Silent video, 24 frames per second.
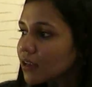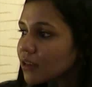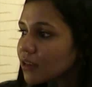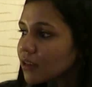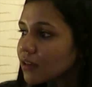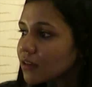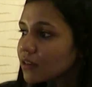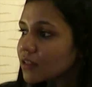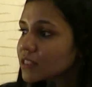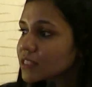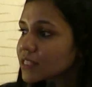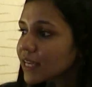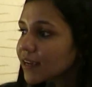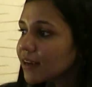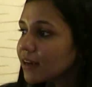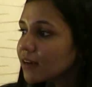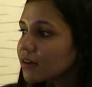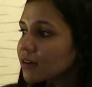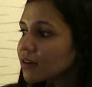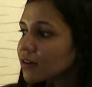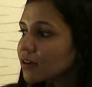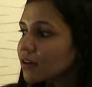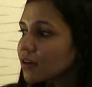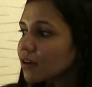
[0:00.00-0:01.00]
The
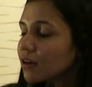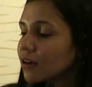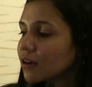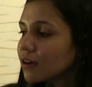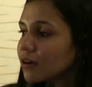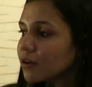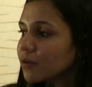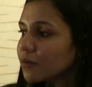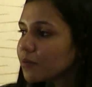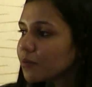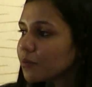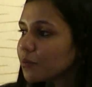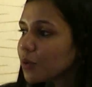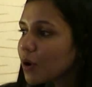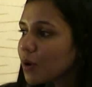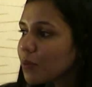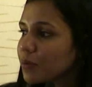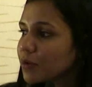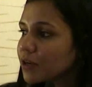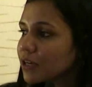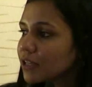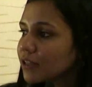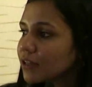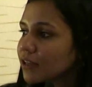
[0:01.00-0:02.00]
second
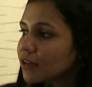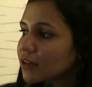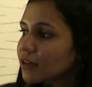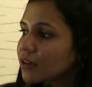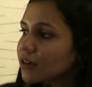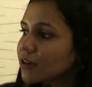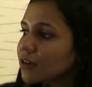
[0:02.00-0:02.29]
property that